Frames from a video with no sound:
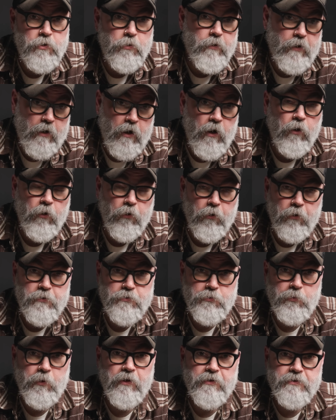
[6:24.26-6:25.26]
the color
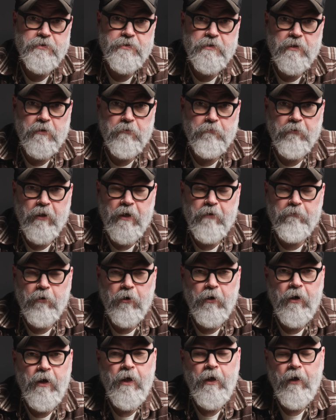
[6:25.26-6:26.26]
as well as to the
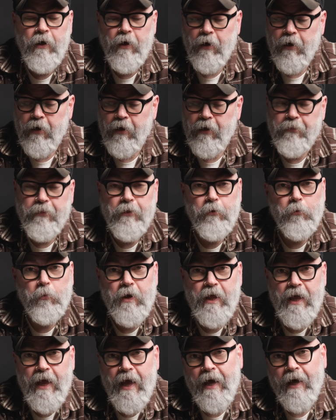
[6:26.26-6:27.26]
flavor. Then
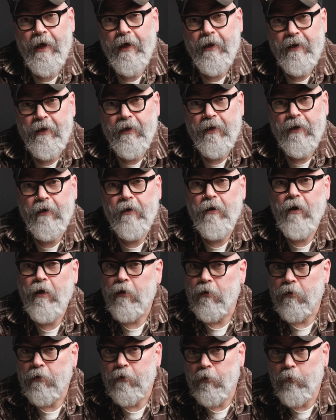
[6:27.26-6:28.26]
we add in
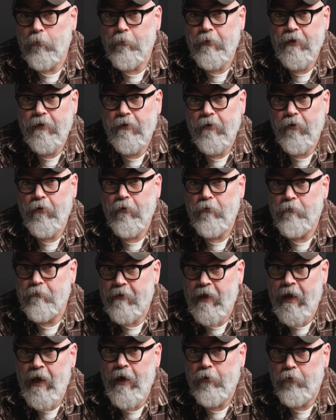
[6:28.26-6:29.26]
a little bit of
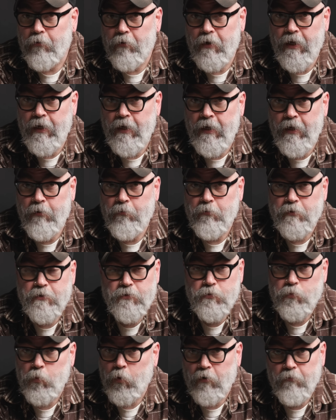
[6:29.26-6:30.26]
Catarini, which
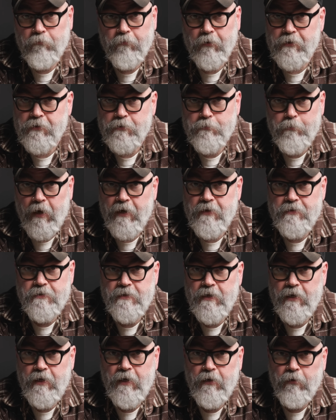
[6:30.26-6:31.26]
is wonderfully
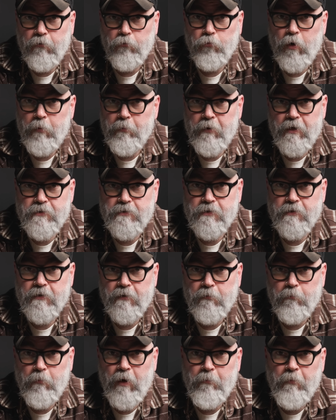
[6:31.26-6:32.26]
spicy and reminiscent
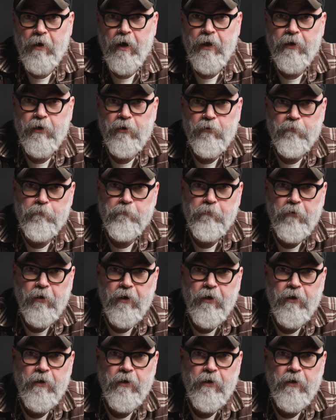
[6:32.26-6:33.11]
in my mind of